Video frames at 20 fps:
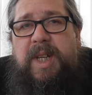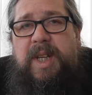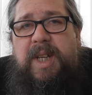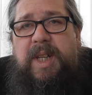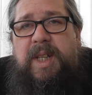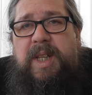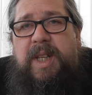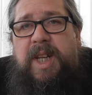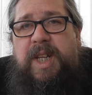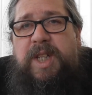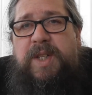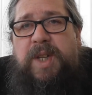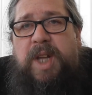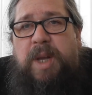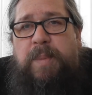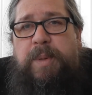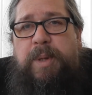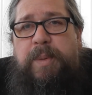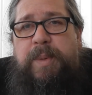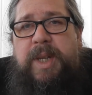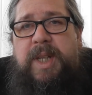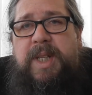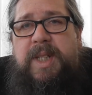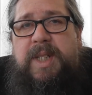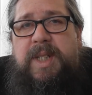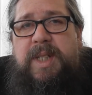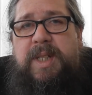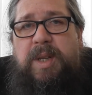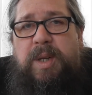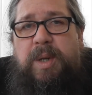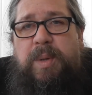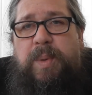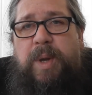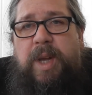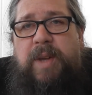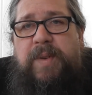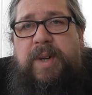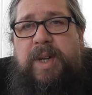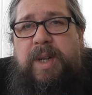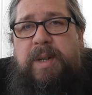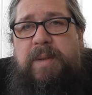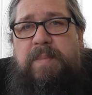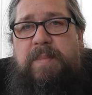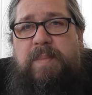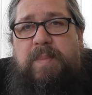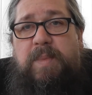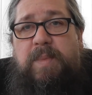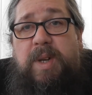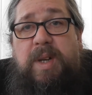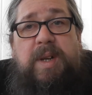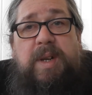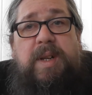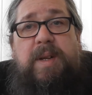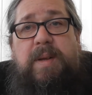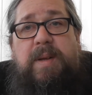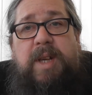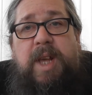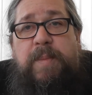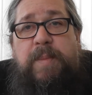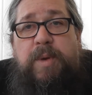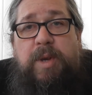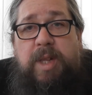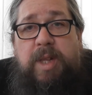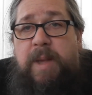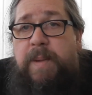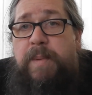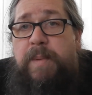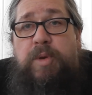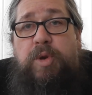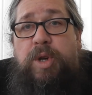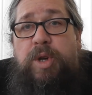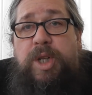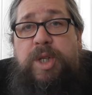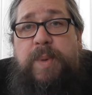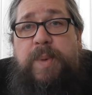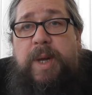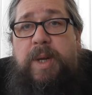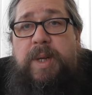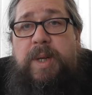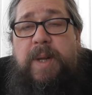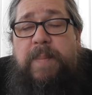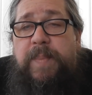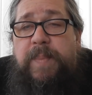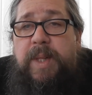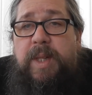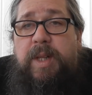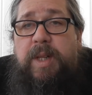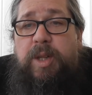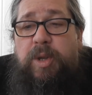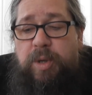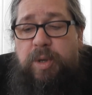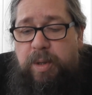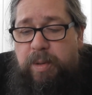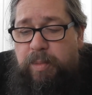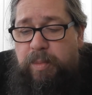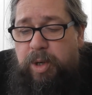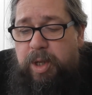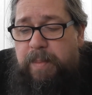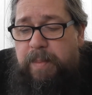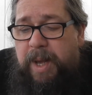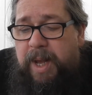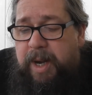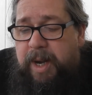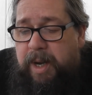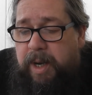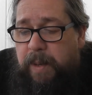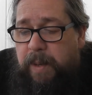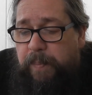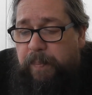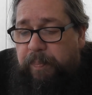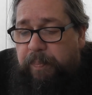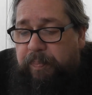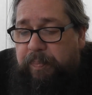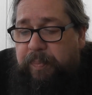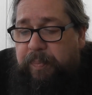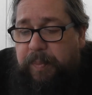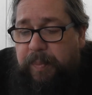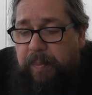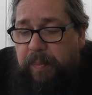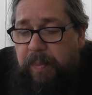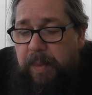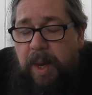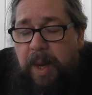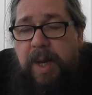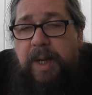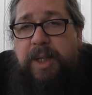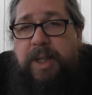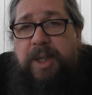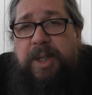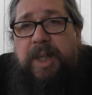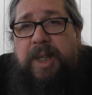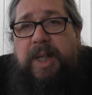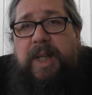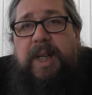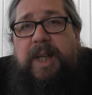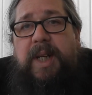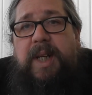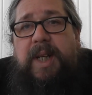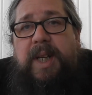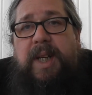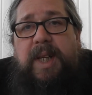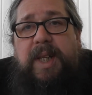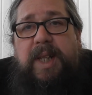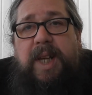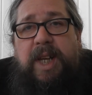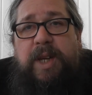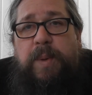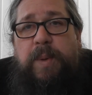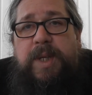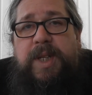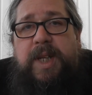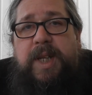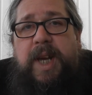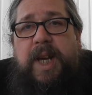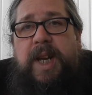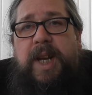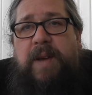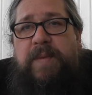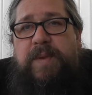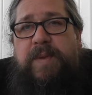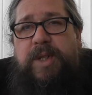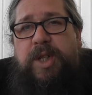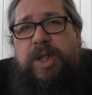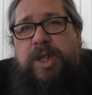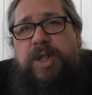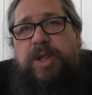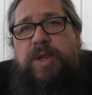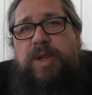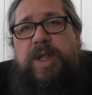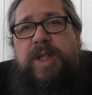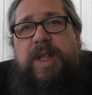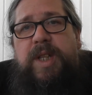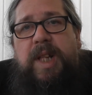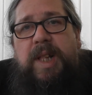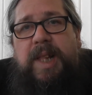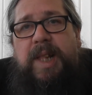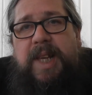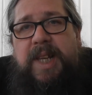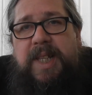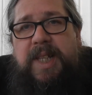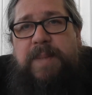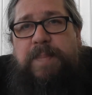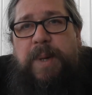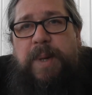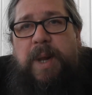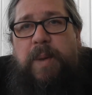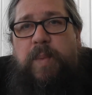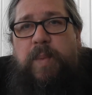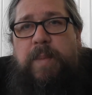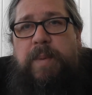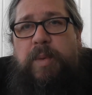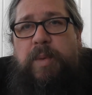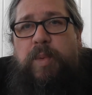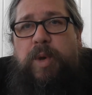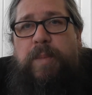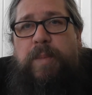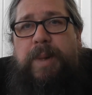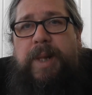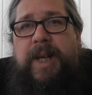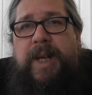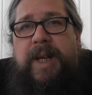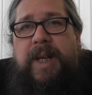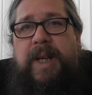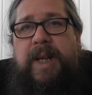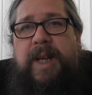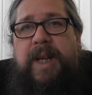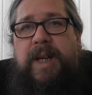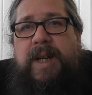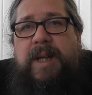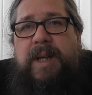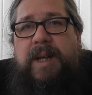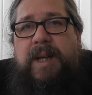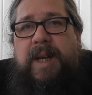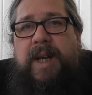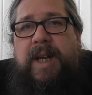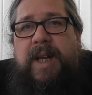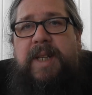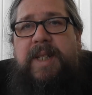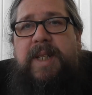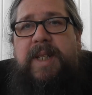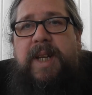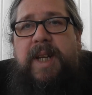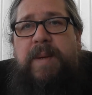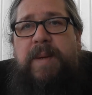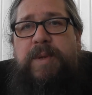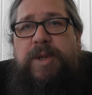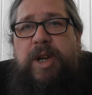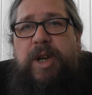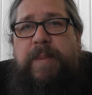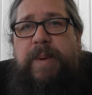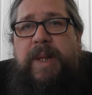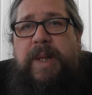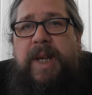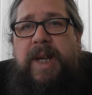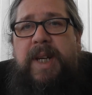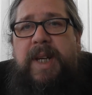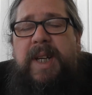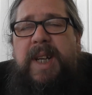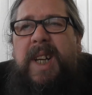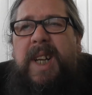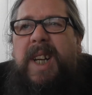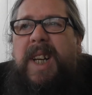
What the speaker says: in the next couple of weeks or whatever, and keep them going as well. The more the merrier. So thank you once again. I've just noticed that the light's been a wee bit wobbly in here today. I'm sorry about that.